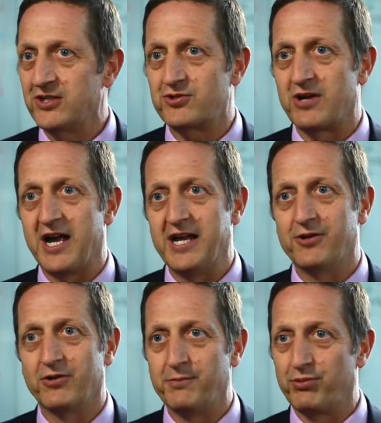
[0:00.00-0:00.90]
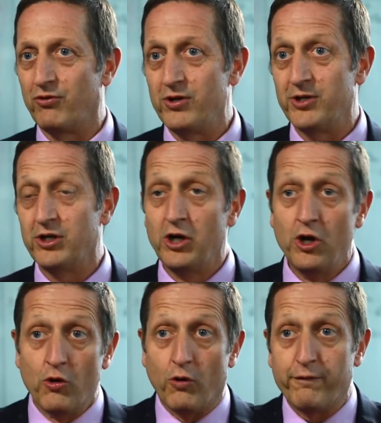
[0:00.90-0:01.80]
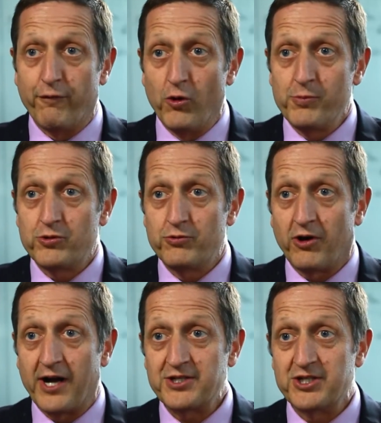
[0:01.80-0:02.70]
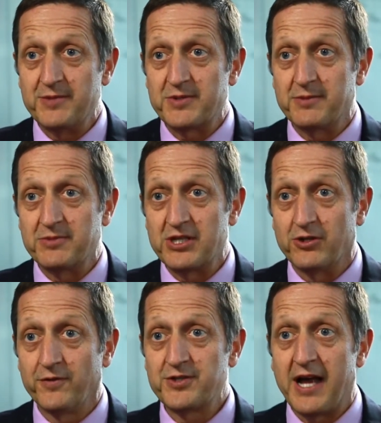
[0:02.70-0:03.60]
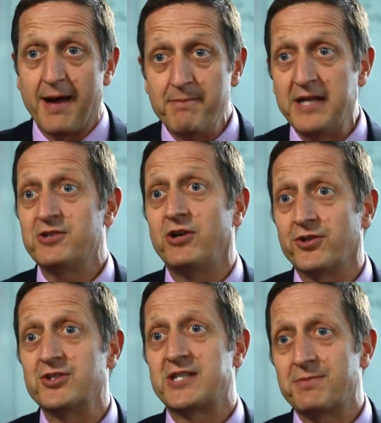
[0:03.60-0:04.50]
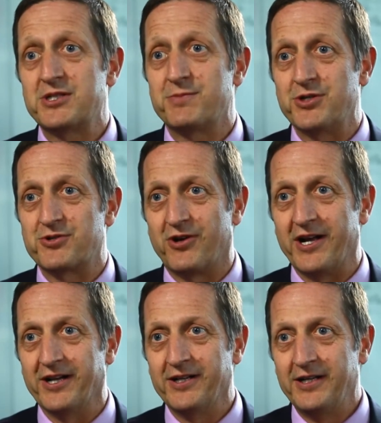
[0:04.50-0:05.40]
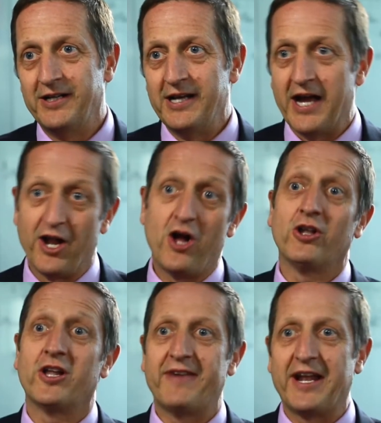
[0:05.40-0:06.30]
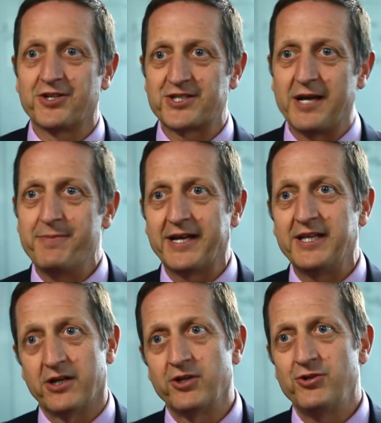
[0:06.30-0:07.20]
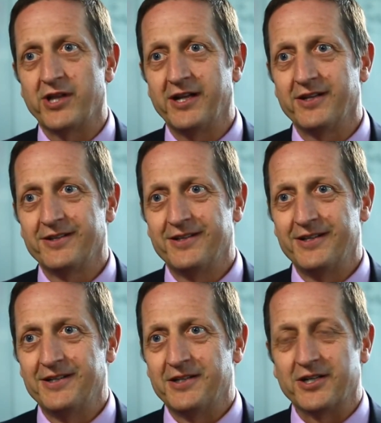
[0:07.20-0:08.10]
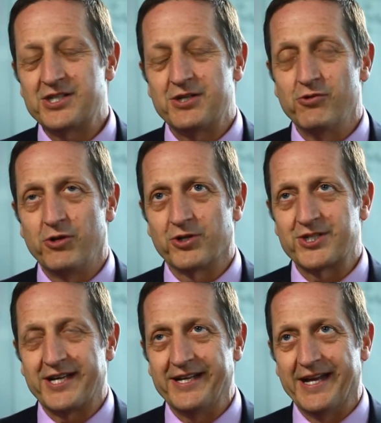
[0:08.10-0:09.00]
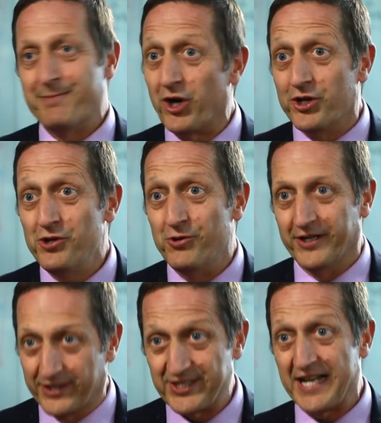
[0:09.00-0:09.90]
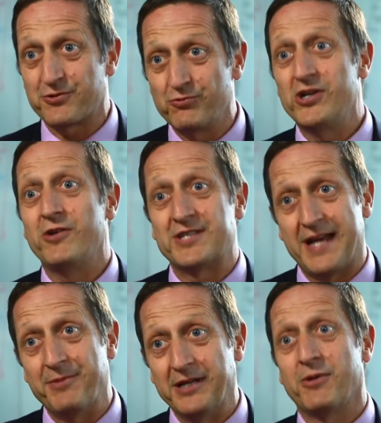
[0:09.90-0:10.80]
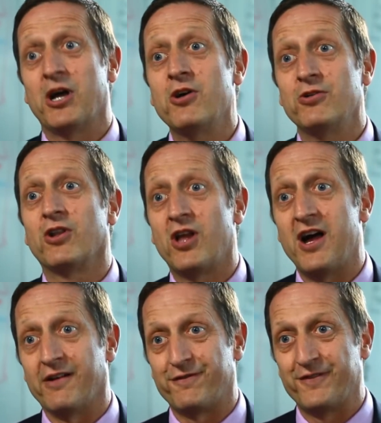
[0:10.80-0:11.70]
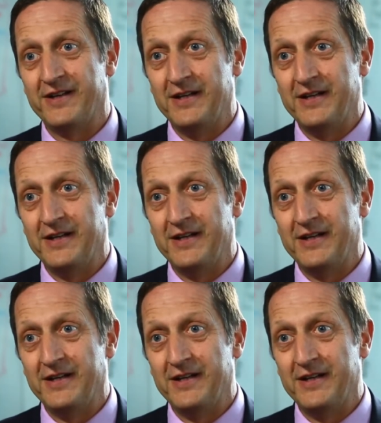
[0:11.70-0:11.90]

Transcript: in a trade or an employment or form good relationships themselves, are mental health and substance abuse related. And a whole lot of adults say back, yeah, I knew that. I just didn't really want to say that, but I knew it because that's really what's happening in my own life